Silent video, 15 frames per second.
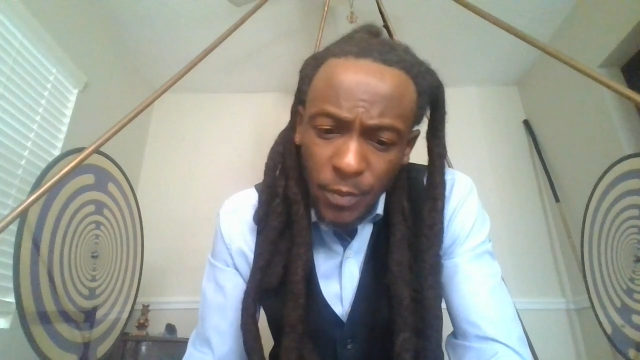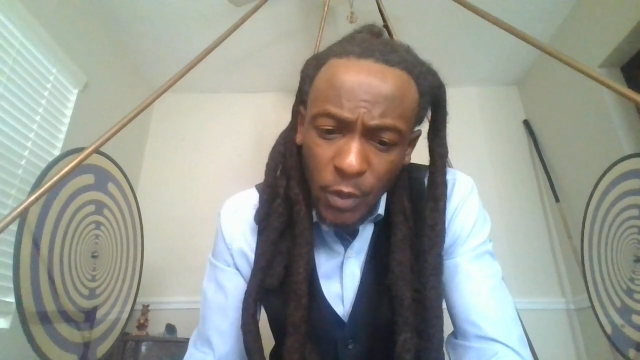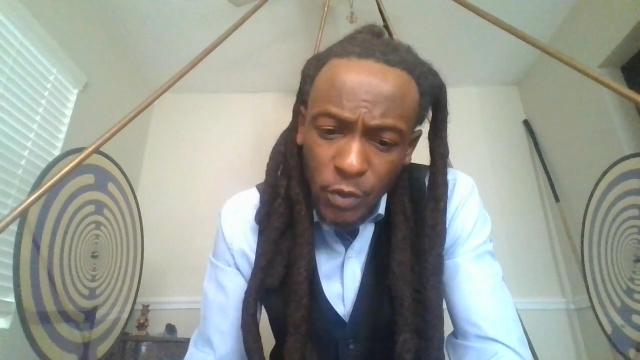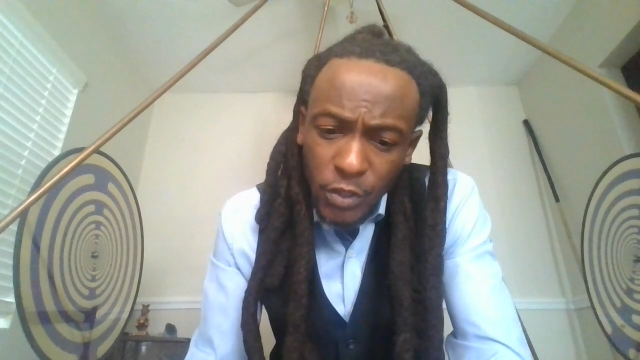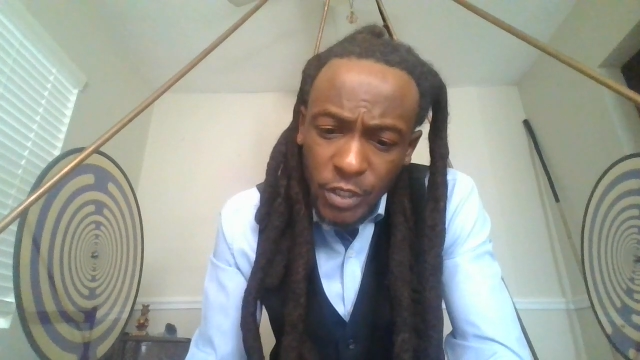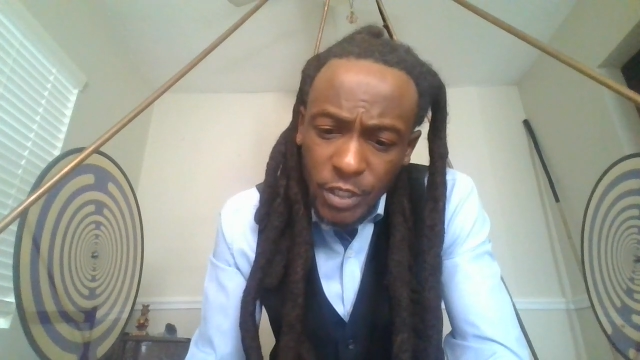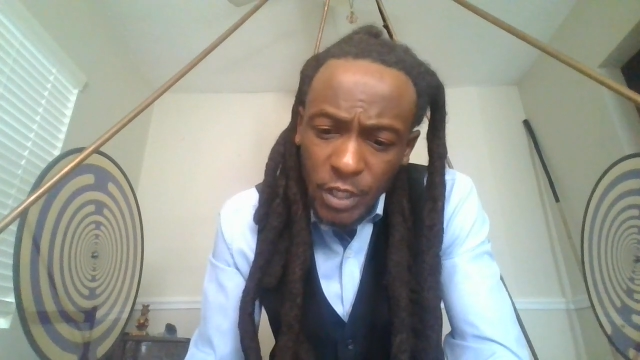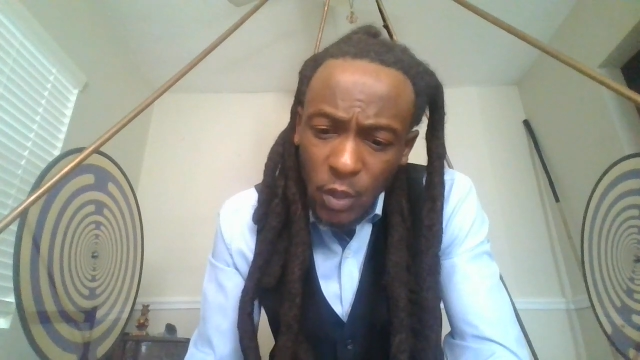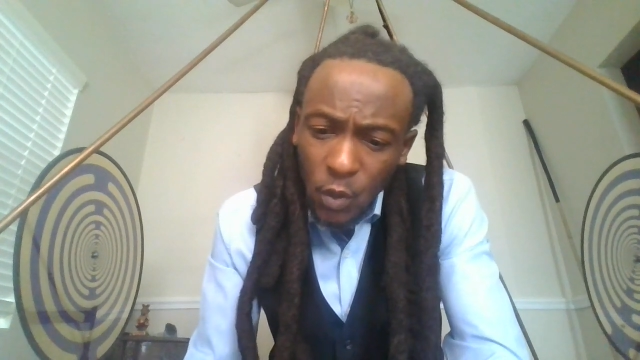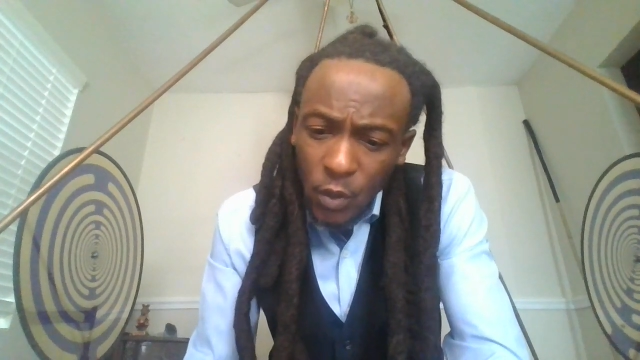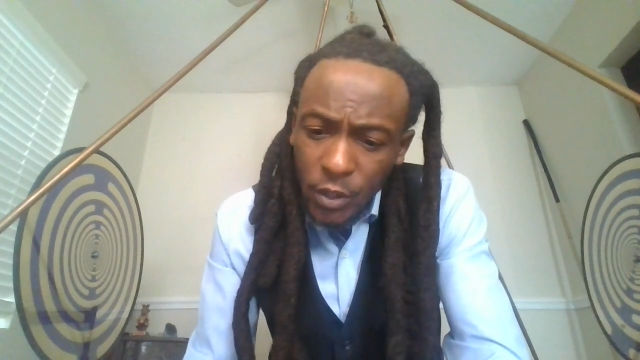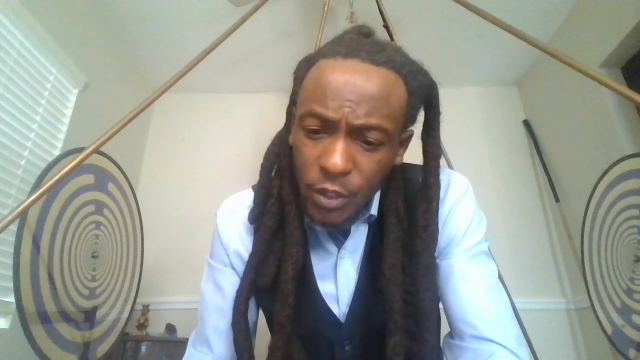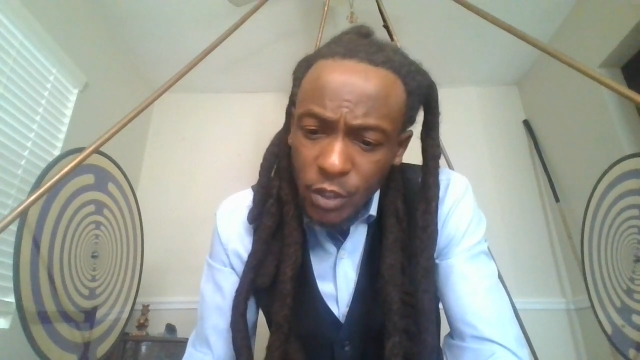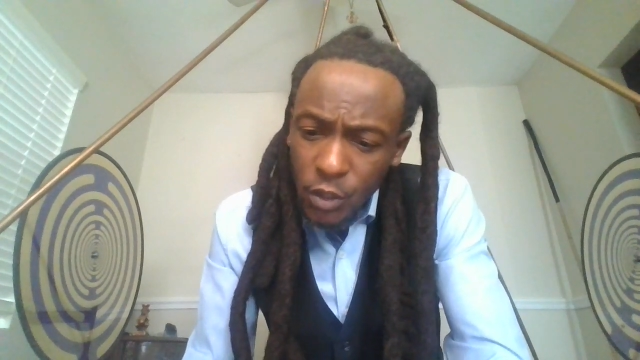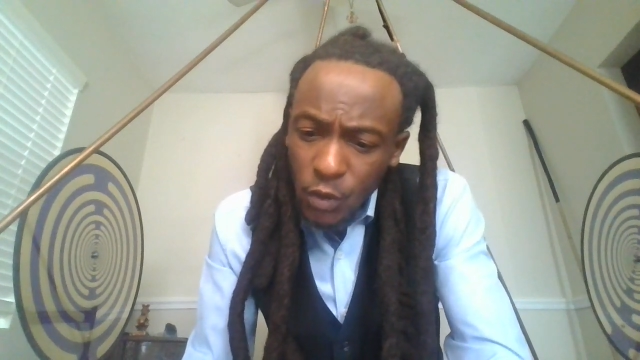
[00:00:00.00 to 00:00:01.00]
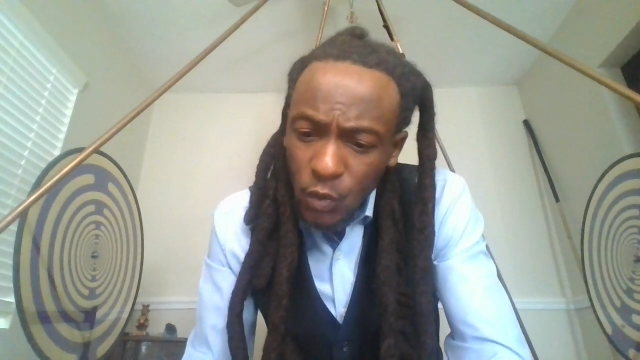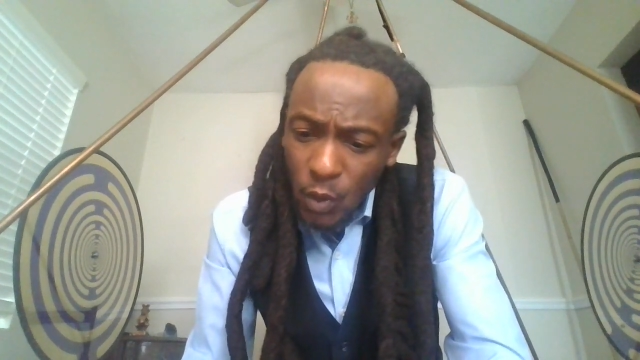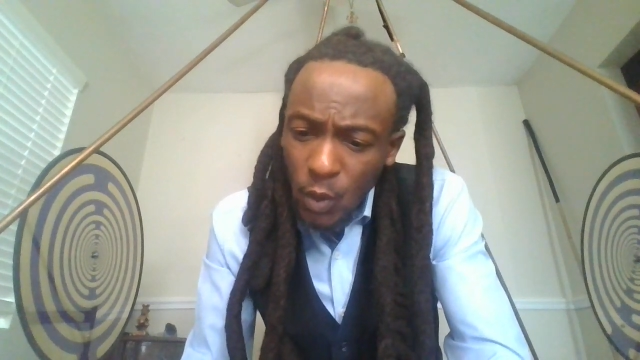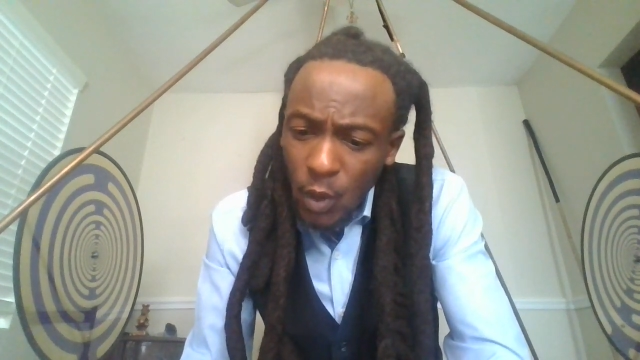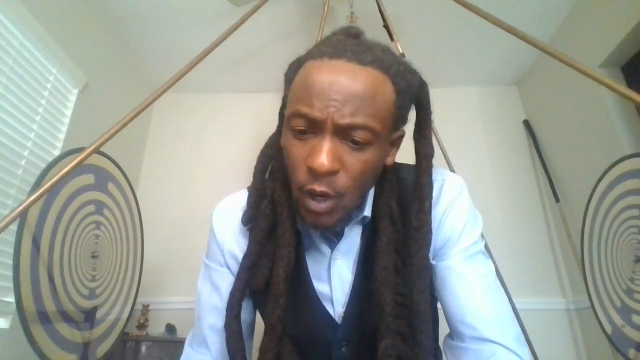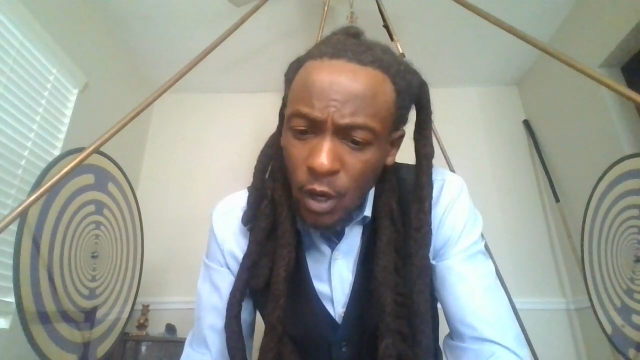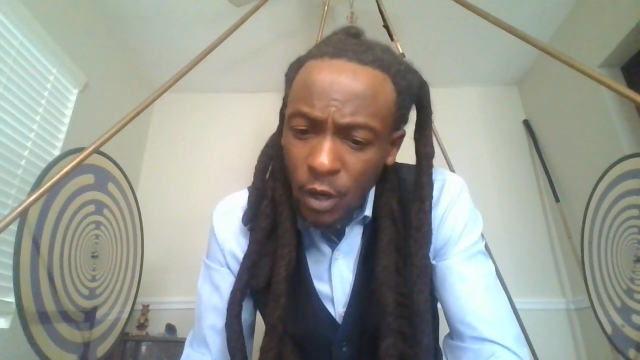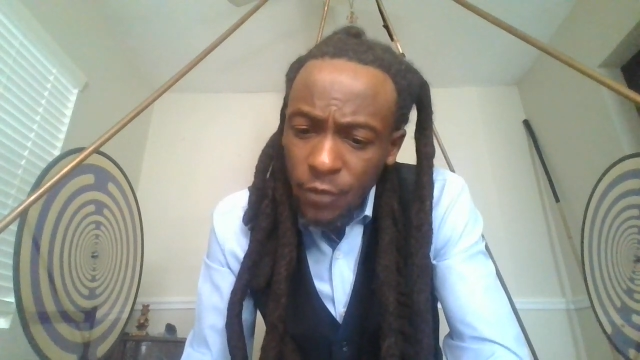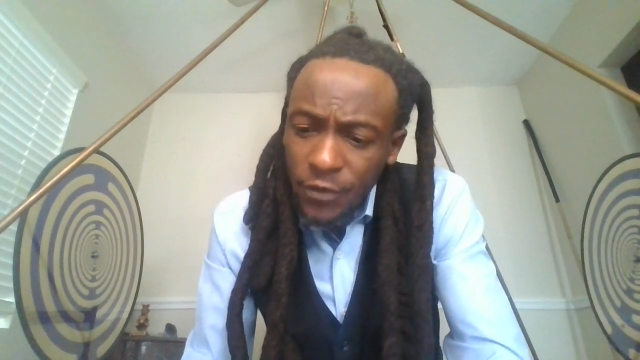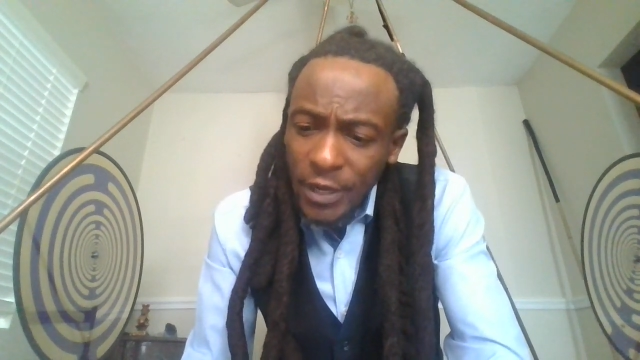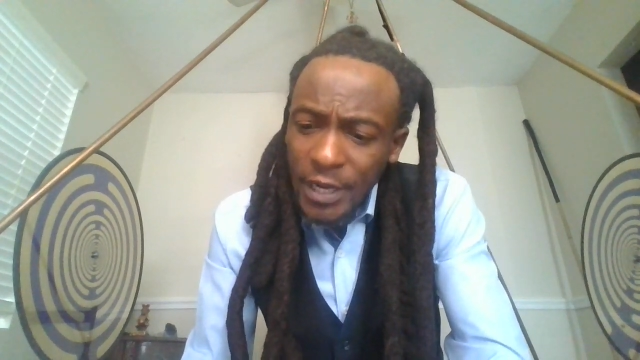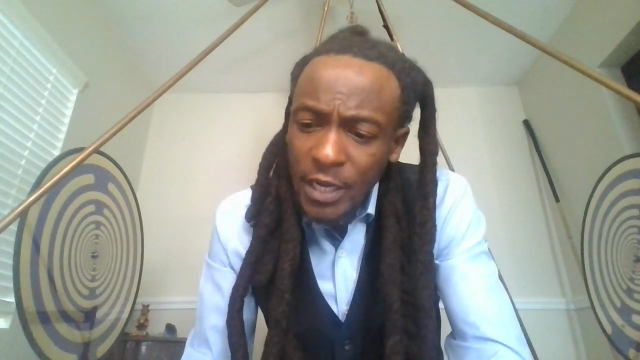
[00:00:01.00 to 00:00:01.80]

emotions in order to throw off